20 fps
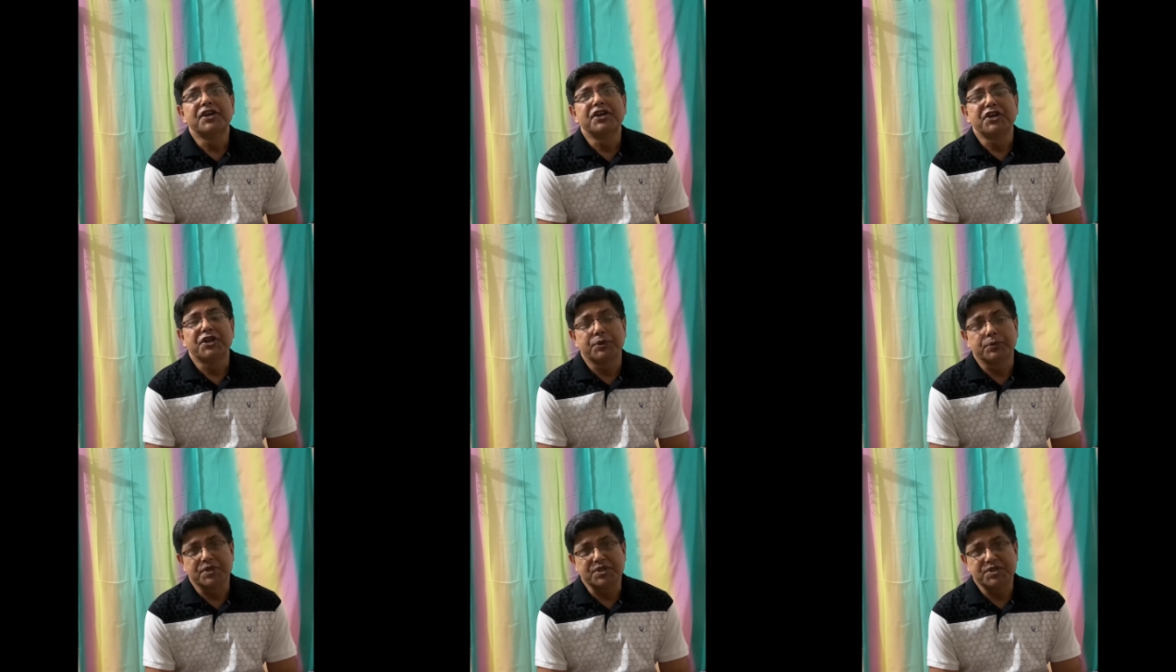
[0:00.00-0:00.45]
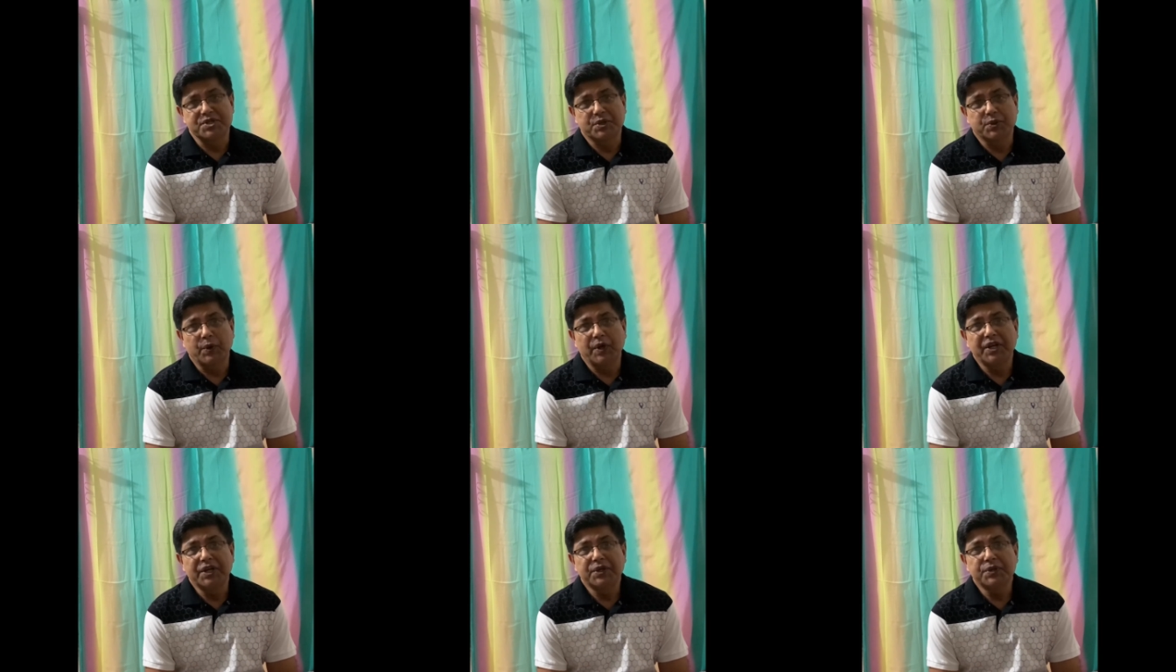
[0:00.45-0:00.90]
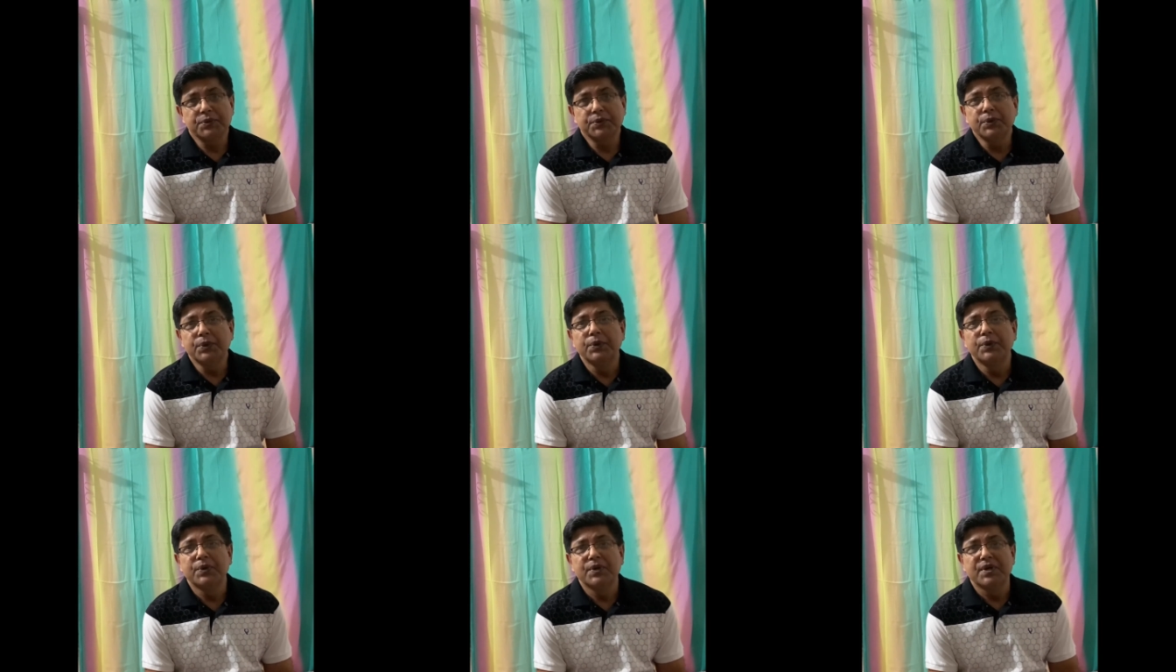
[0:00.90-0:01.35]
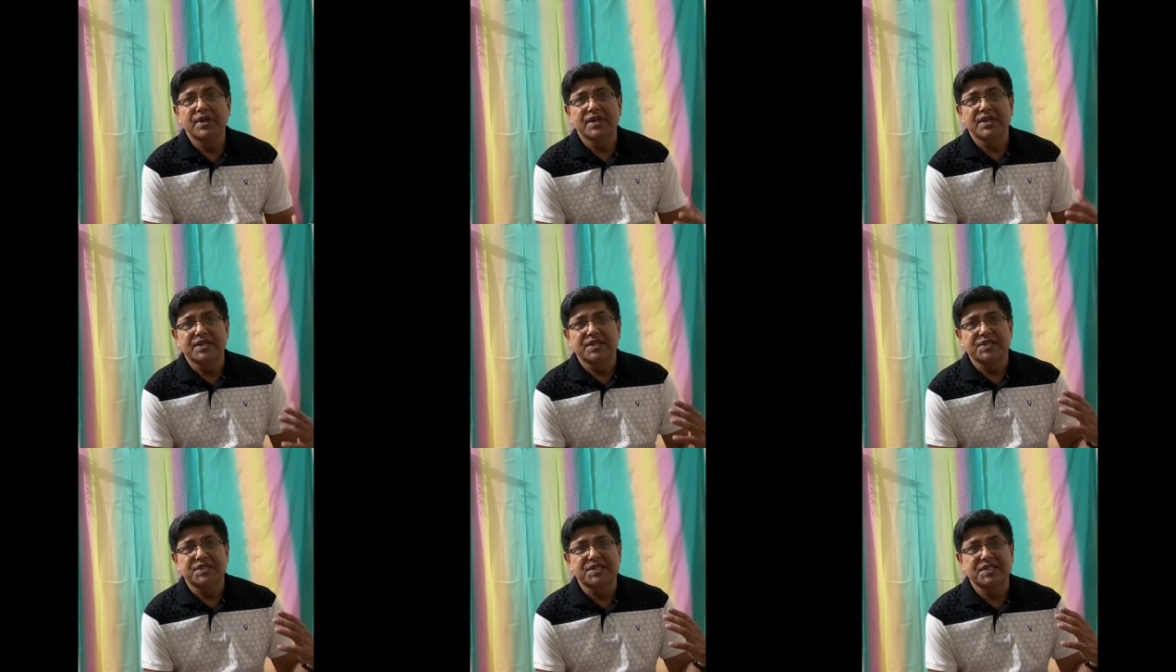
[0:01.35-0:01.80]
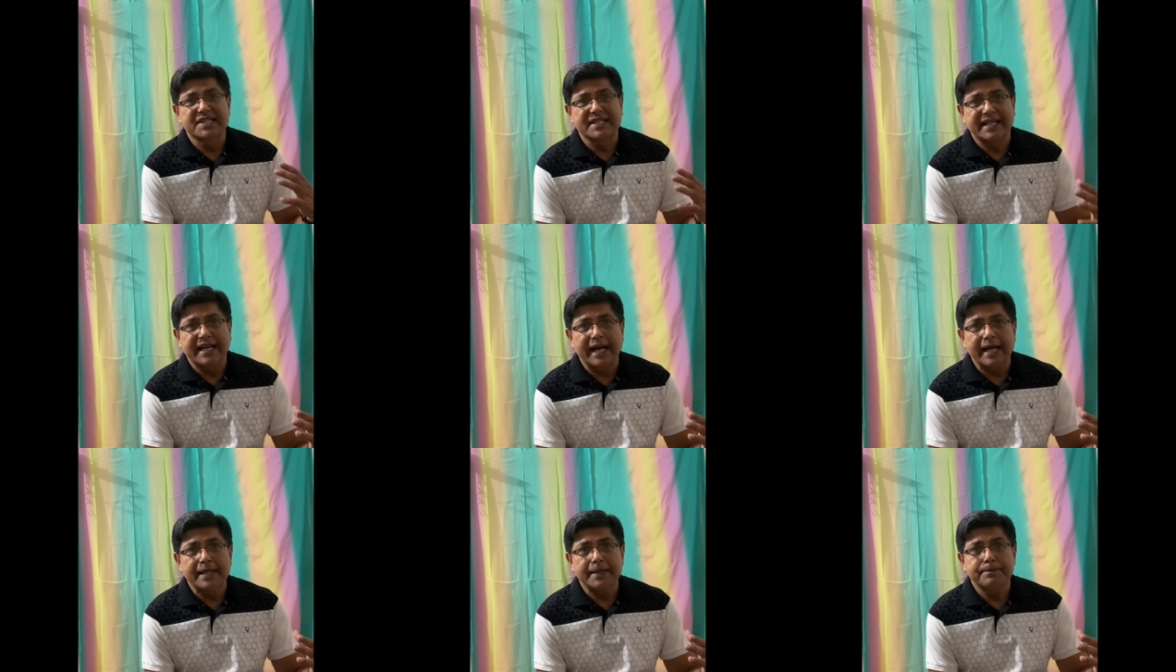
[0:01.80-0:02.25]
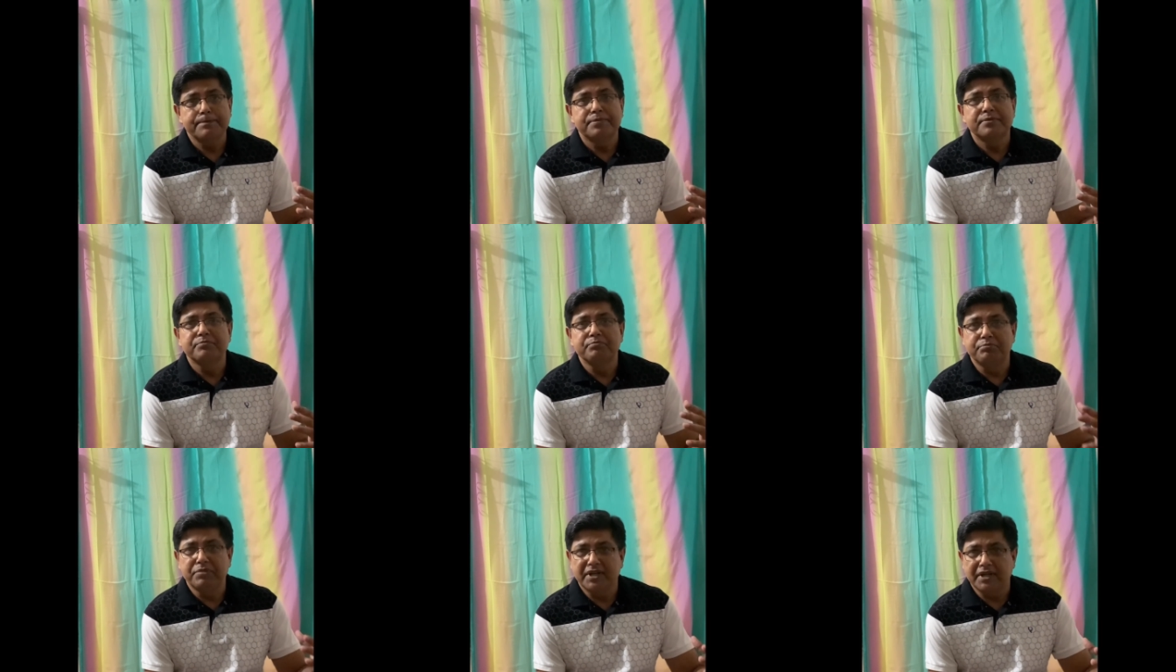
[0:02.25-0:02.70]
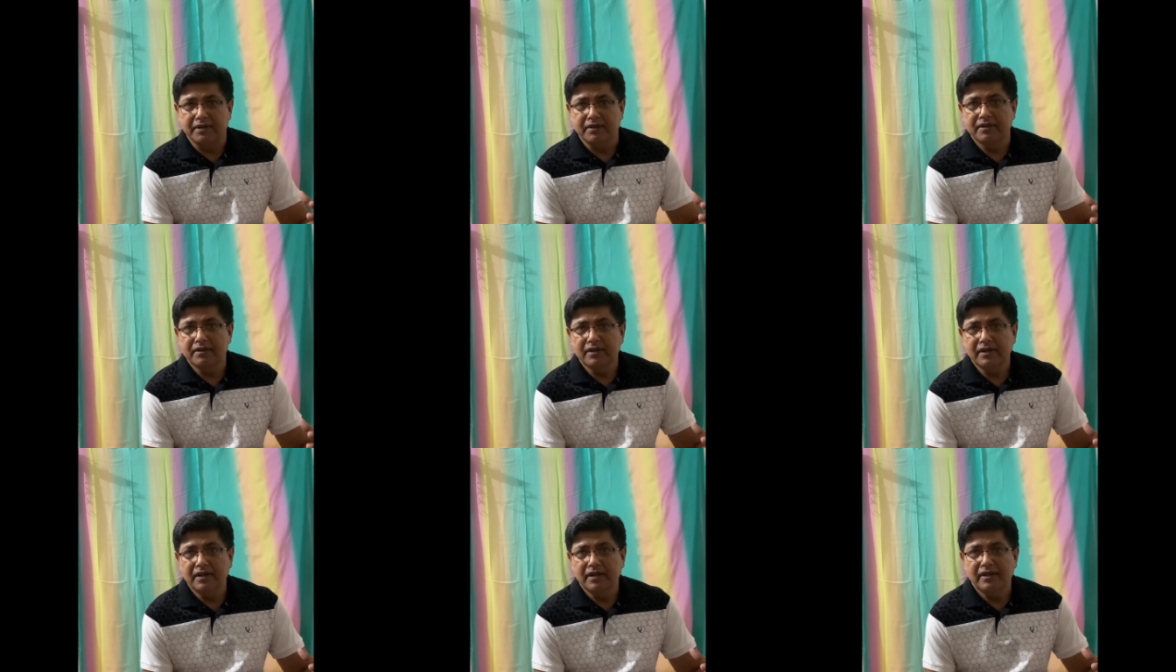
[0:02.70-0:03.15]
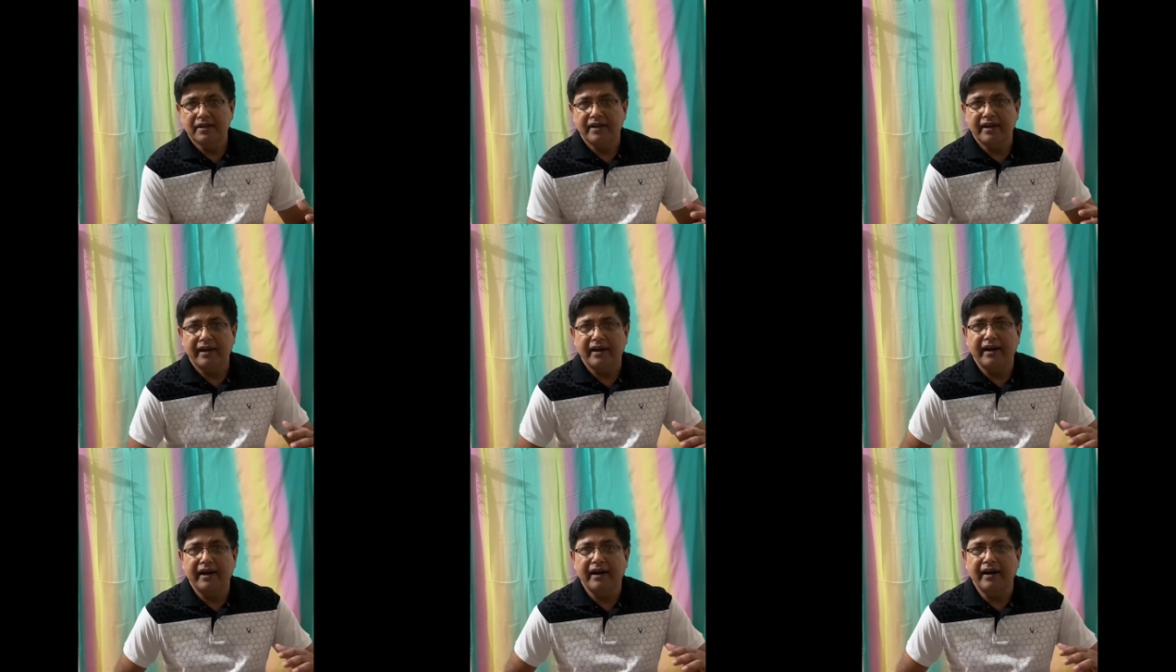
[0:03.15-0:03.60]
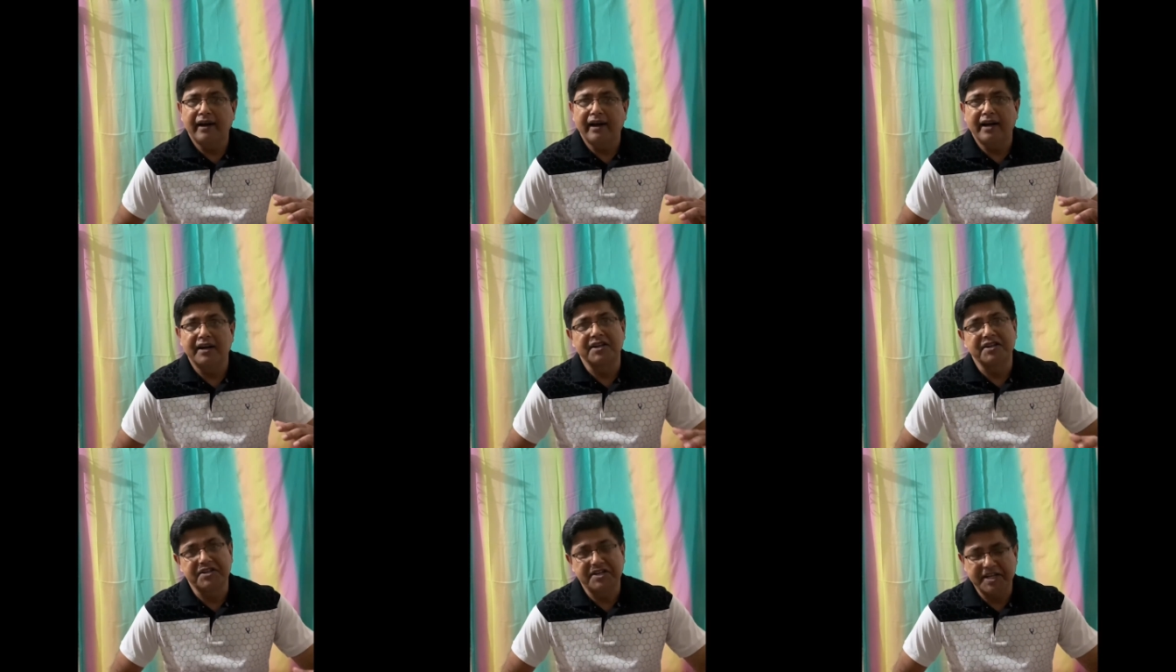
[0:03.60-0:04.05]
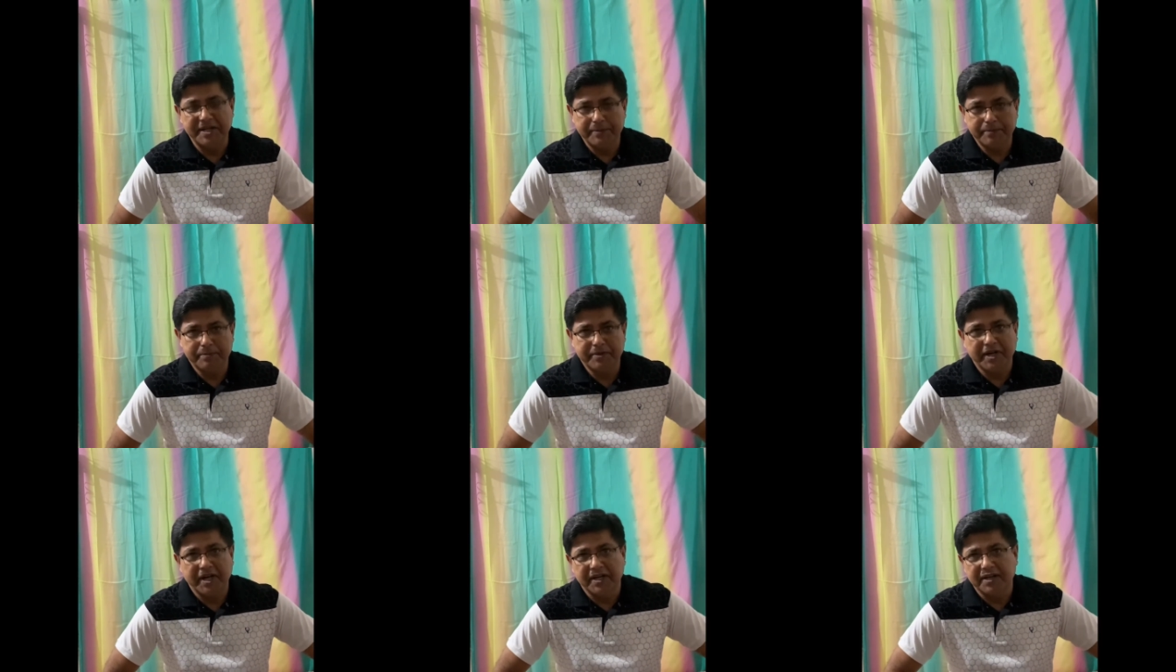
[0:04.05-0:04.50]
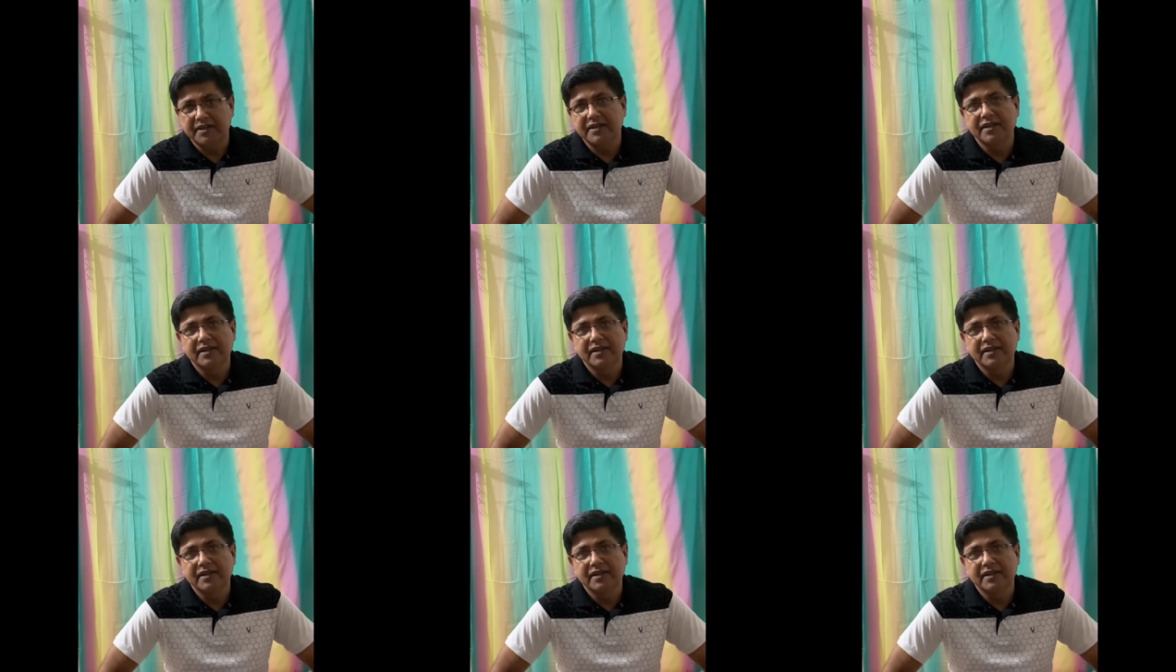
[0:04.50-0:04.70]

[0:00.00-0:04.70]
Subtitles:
he was going to scalp Bill at daybreak.